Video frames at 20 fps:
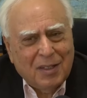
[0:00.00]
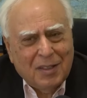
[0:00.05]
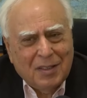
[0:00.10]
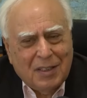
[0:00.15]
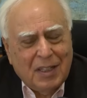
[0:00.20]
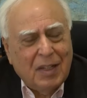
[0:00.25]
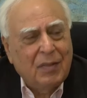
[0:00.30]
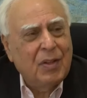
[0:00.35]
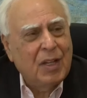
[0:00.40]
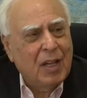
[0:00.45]

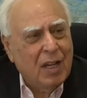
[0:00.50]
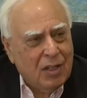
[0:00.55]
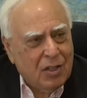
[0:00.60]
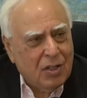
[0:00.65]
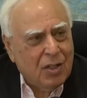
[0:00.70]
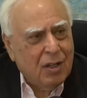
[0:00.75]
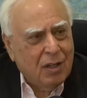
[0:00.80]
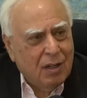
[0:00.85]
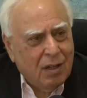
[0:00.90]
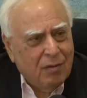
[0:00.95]

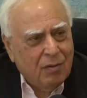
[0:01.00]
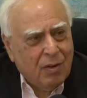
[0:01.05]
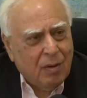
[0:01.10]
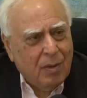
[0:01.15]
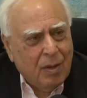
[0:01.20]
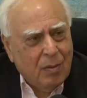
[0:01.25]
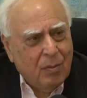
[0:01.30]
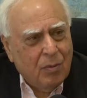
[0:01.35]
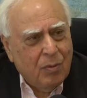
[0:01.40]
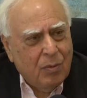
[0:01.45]
deviation
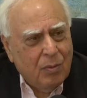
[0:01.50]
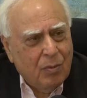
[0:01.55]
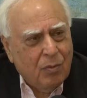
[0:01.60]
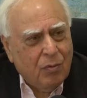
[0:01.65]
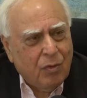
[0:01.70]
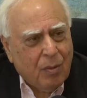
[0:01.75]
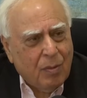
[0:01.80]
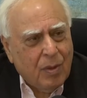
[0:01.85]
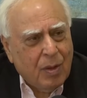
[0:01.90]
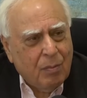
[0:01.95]

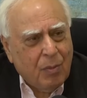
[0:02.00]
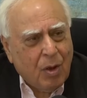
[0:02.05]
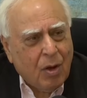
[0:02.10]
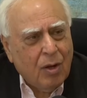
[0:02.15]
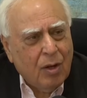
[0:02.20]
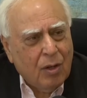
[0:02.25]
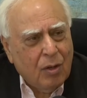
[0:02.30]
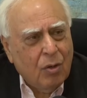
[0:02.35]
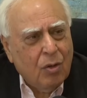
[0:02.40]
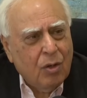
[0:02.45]
from the
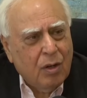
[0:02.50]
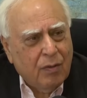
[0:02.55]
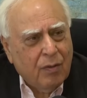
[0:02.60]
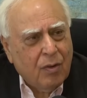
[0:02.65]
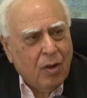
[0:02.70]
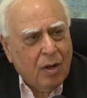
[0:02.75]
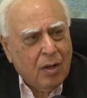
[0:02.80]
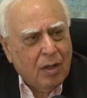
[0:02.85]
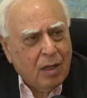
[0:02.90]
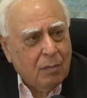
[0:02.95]
Model Code of
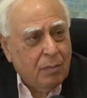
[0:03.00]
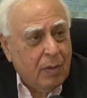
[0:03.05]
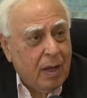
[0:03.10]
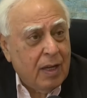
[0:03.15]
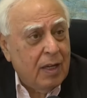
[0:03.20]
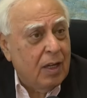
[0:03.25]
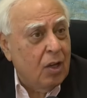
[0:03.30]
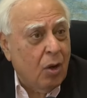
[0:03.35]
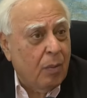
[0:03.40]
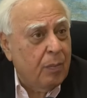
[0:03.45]
Conduct by
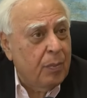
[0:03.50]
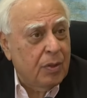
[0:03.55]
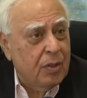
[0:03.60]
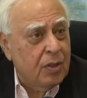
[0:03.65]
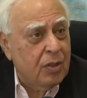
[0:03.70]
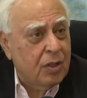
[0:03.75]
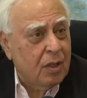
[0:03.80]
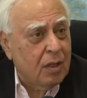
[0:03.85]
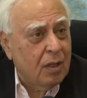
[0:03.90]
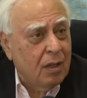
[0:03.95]
any
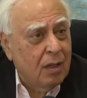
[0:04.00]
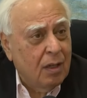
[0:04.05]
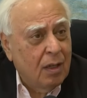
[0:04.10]
opposition